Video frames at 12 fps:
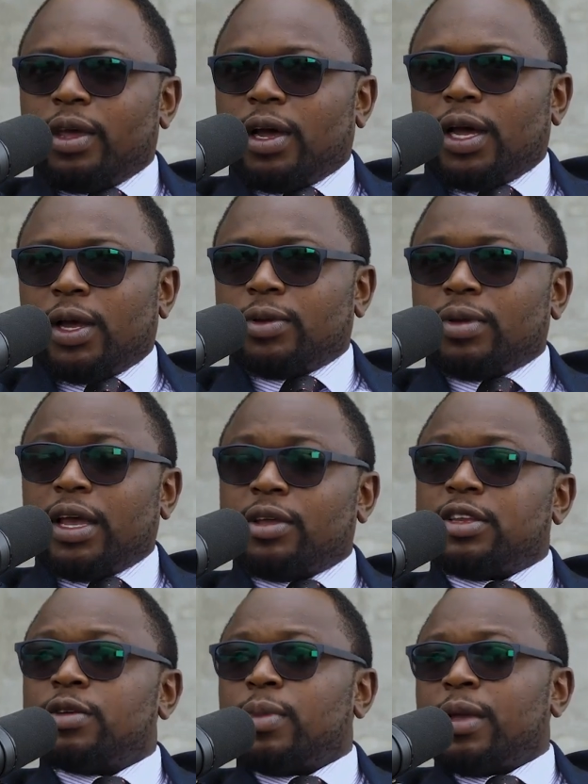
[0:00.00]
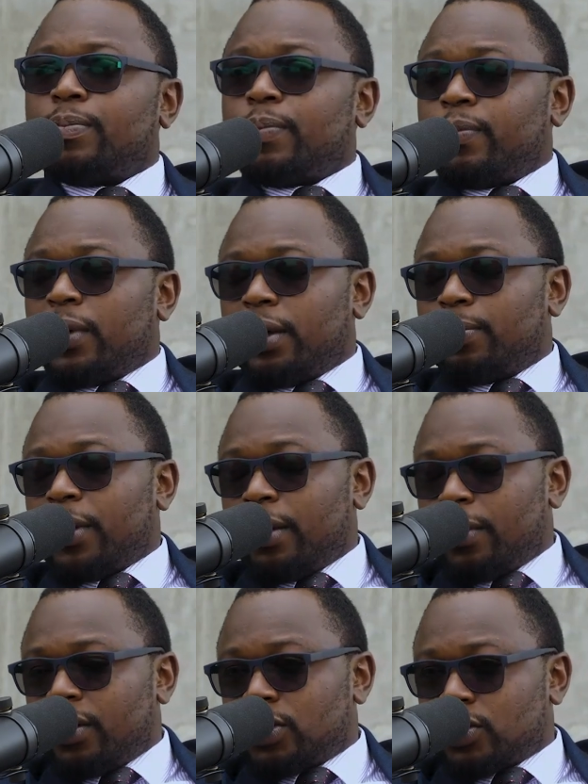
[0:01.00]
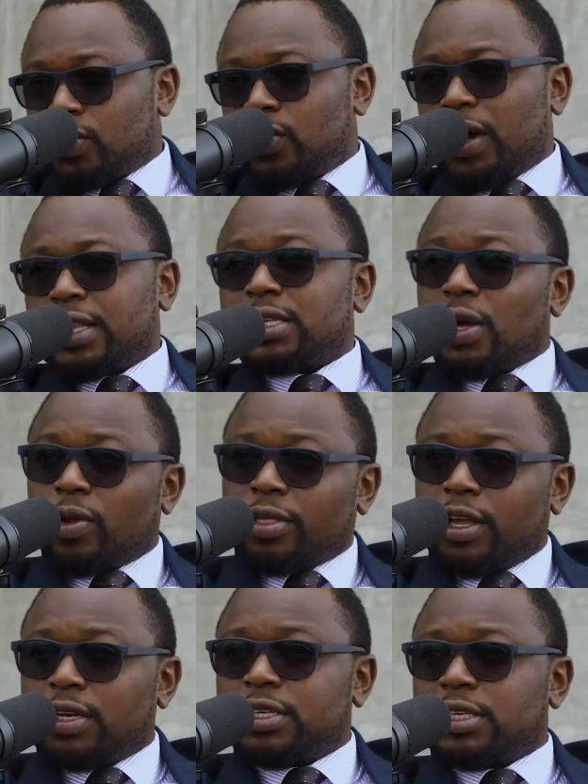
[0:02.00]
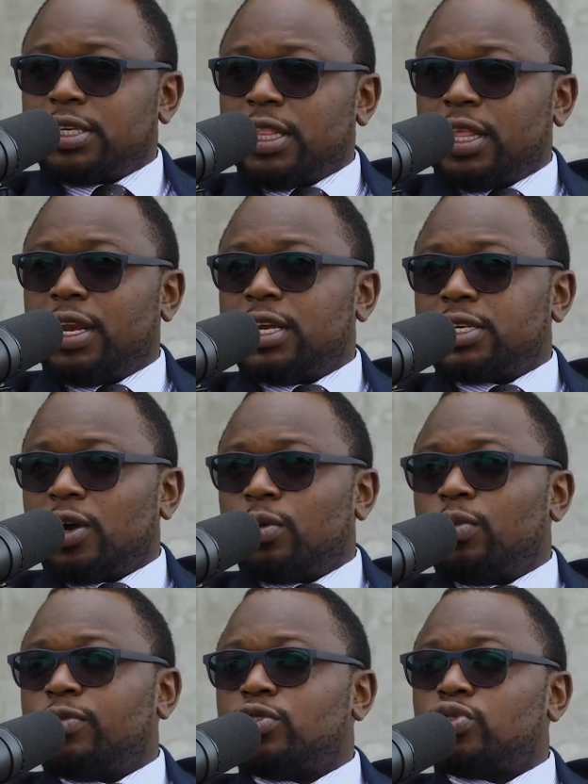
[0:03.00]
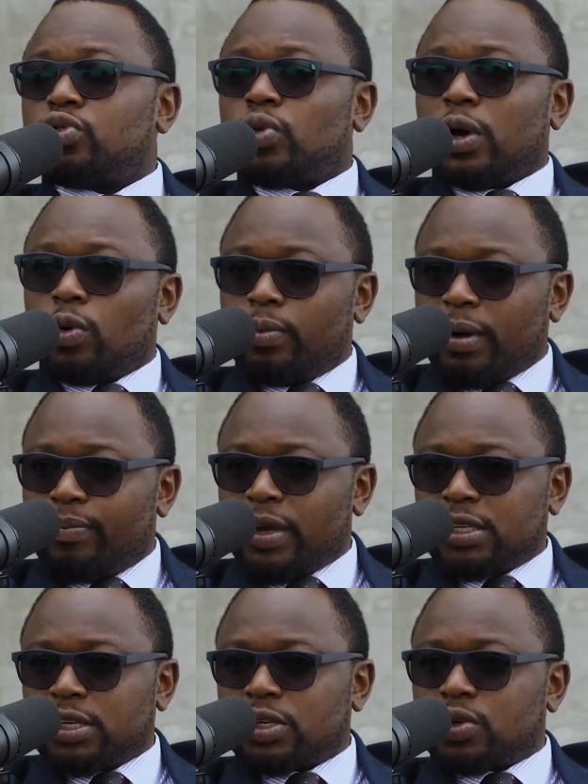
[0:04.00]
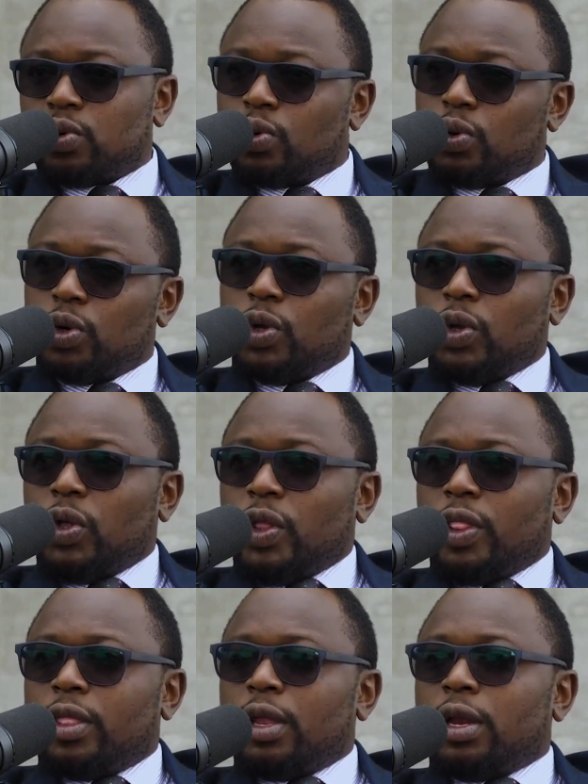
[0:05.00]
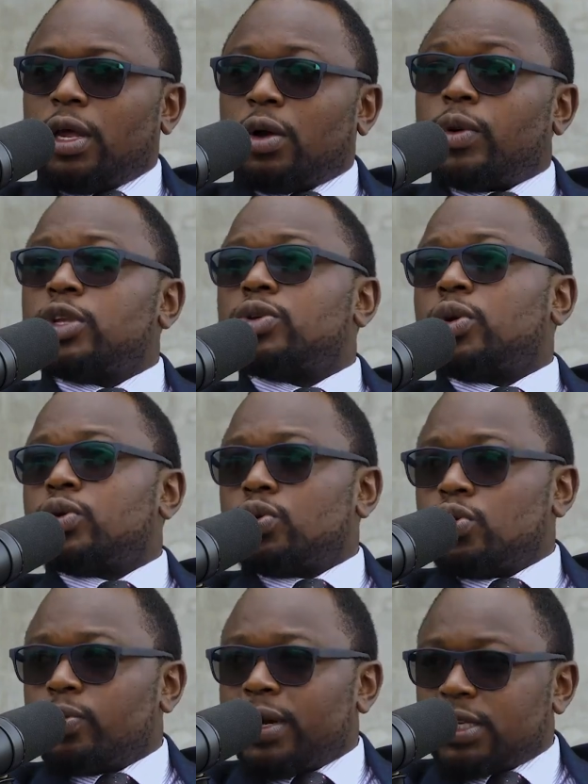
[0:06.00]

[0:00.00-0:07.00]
I did my primary school at South End. Then later on, moved to Alumba Basic School. Then went on to do my